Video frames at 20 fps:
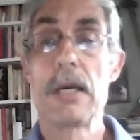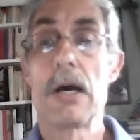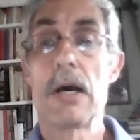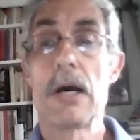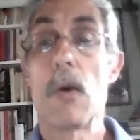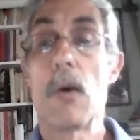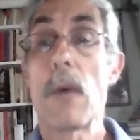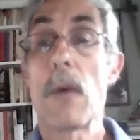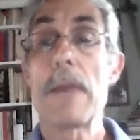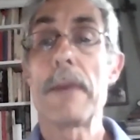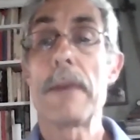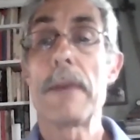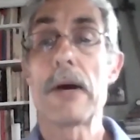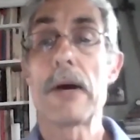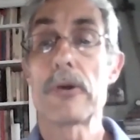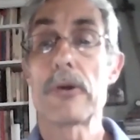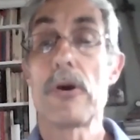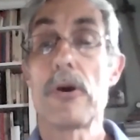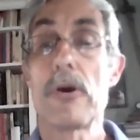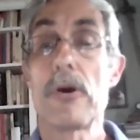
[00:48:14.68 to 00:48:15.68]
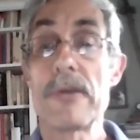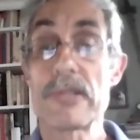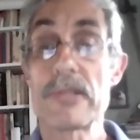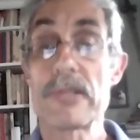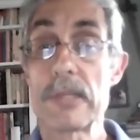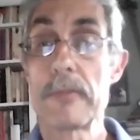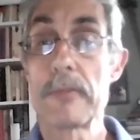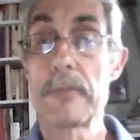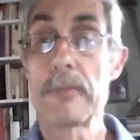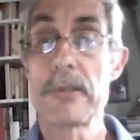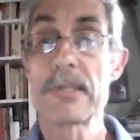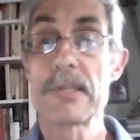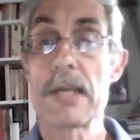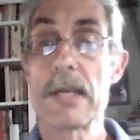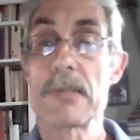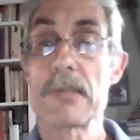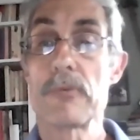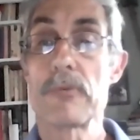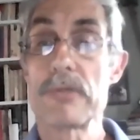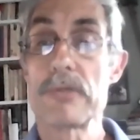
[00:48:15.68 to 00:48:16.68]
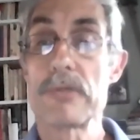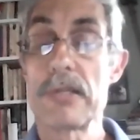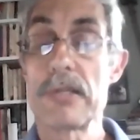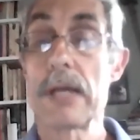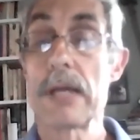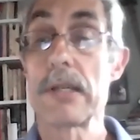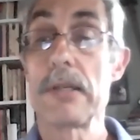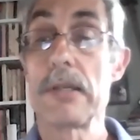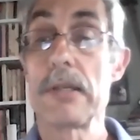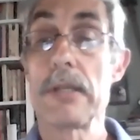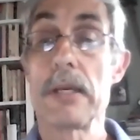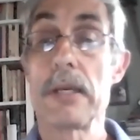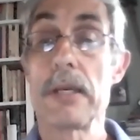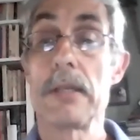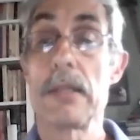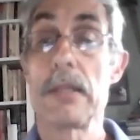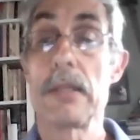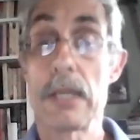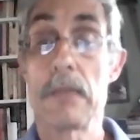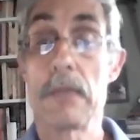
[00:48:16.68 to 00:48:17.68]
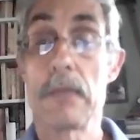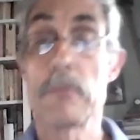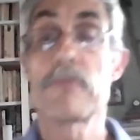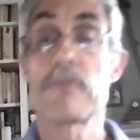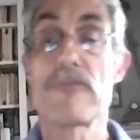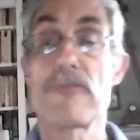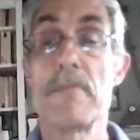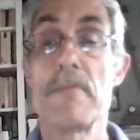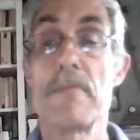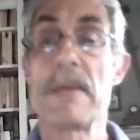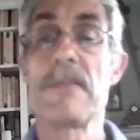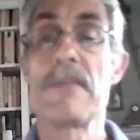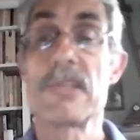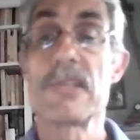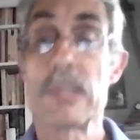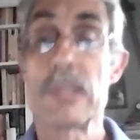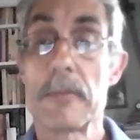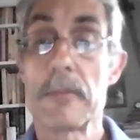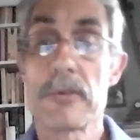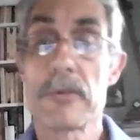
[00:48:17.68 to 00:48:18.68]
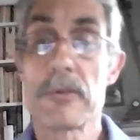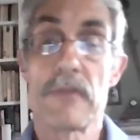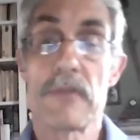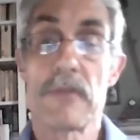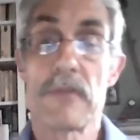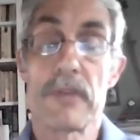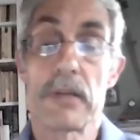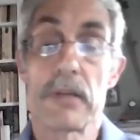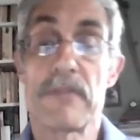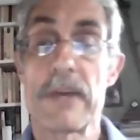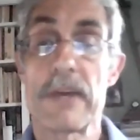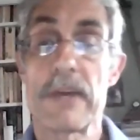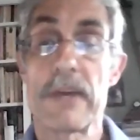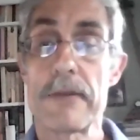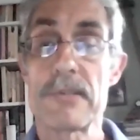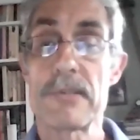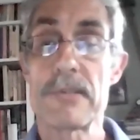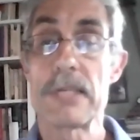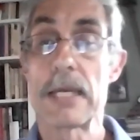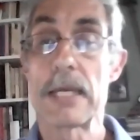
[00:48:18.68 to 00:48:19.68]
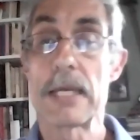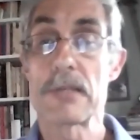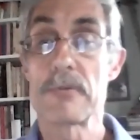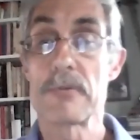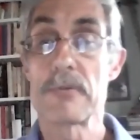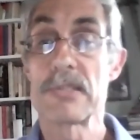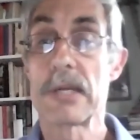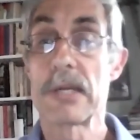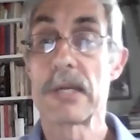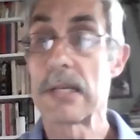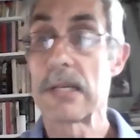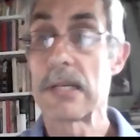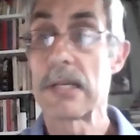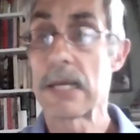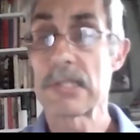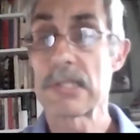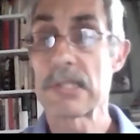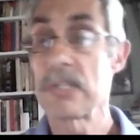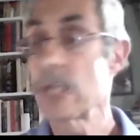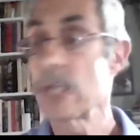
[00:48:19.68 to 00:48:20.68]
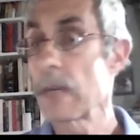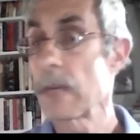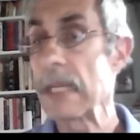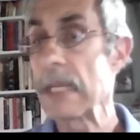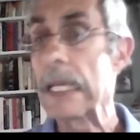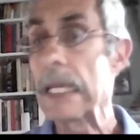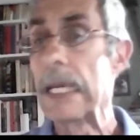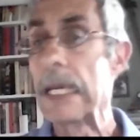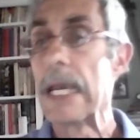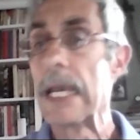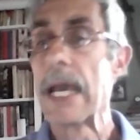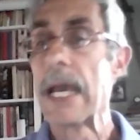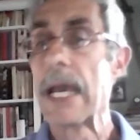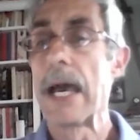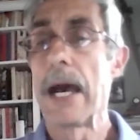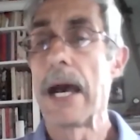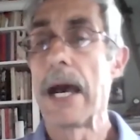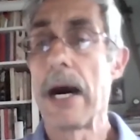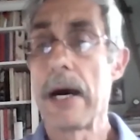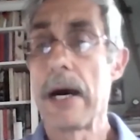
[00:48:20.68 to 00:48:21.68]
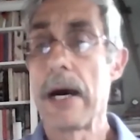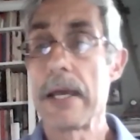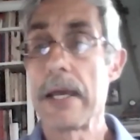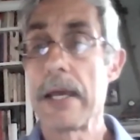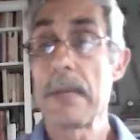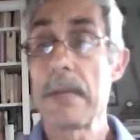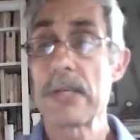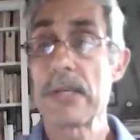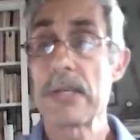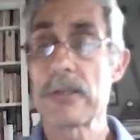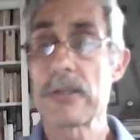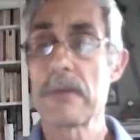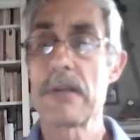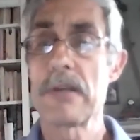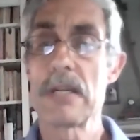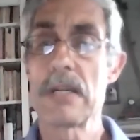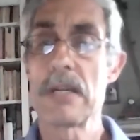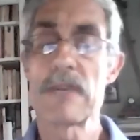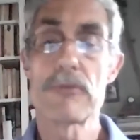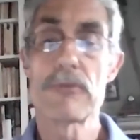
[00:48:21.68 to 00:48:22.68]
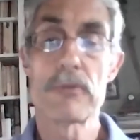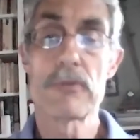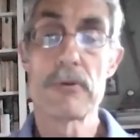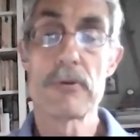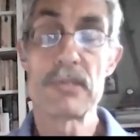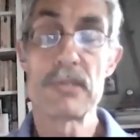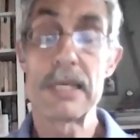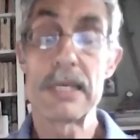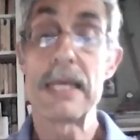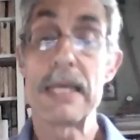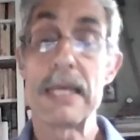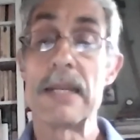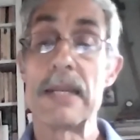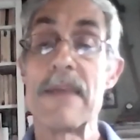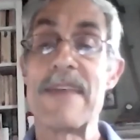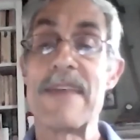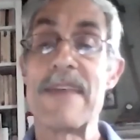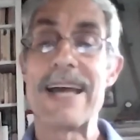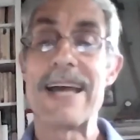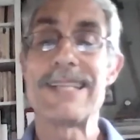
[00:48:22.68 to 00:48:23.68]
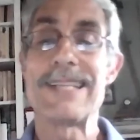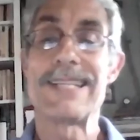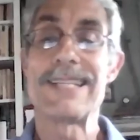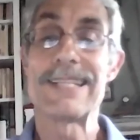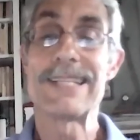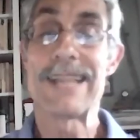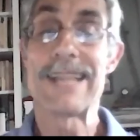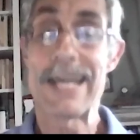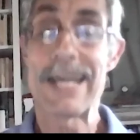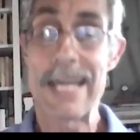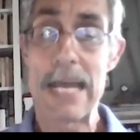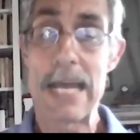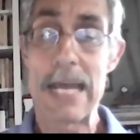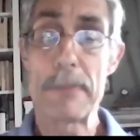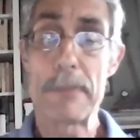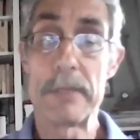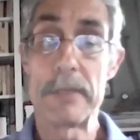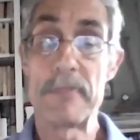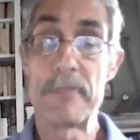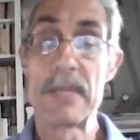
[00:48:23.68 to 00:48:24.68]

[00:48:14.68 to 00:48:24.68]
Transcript: uh, wipe out all their symbols as was done, in, in, and forbid the symbols of the Confederacy as was done in Nazi Germany, uh, and make sure that it never rose again. That did not happen.